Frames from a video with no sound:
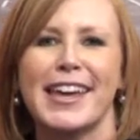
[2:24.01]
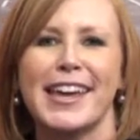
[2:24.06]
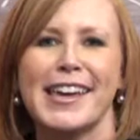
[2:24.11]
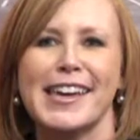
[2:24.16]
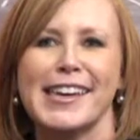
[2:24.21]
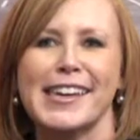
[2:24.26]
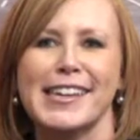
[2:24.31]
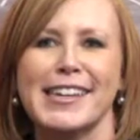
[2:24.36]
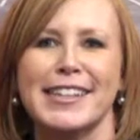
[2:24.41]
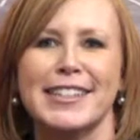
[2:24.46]

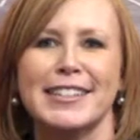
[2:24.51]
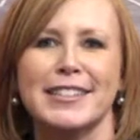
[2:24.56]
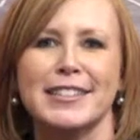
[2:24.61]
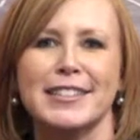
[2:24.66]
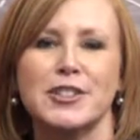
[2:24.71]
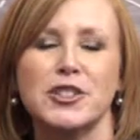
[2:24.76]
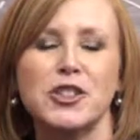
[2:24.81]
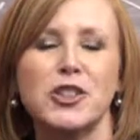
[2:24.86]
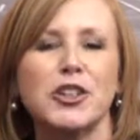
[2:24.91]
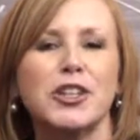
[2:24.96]
and
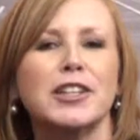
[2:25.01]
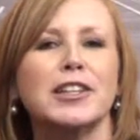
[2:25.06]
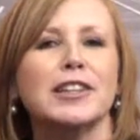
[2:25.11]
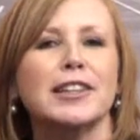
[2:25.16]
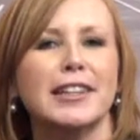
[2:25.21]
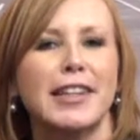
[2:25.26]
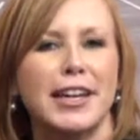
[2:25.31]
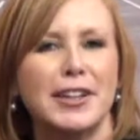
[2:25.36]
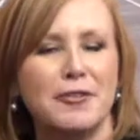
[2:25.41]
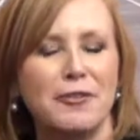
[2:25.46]
took
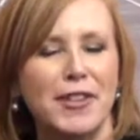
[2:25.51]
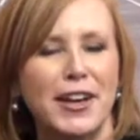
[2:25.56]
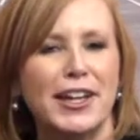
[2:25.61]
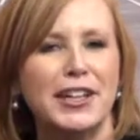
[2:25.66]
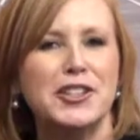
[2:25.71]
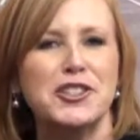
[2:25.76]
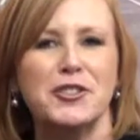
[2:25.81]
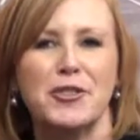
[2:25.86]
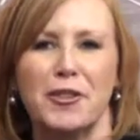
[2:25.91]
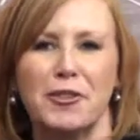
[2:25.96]

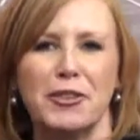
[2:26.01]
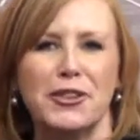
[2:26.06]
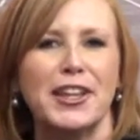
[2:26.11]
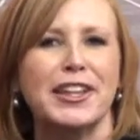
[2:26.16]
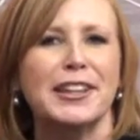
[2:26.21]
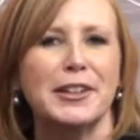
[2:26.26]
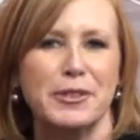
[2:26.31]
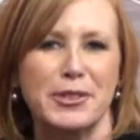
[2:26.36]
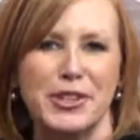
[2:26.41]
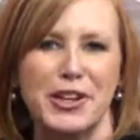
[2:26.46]
advantage of
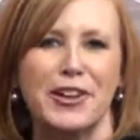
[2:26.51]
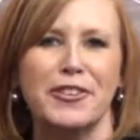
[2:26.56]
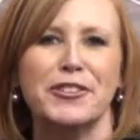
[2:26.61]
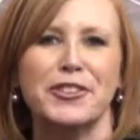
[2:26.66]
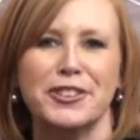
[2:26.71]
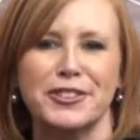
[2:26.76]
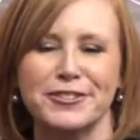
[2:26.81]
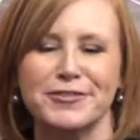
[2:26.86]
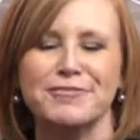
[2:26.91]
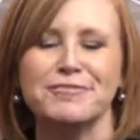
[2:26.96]
everything that was
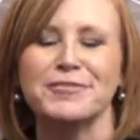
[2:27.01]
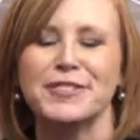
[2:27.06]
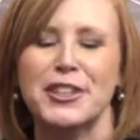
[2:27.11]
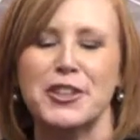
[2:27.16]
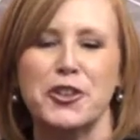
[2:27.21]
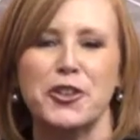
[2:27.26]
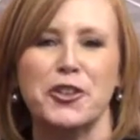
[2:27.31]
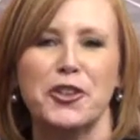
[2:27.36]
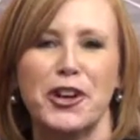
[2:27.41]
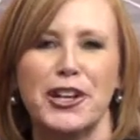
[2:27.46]
offered
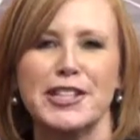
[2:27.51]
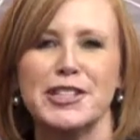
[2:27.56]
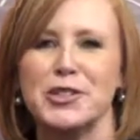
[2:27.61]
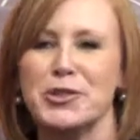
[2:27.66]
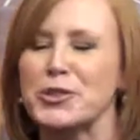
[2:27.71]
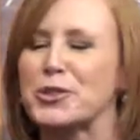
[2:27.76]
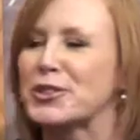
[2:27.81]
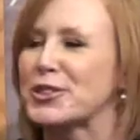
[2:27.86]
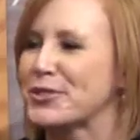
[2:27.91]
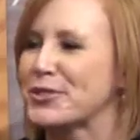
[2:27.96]
in your great school.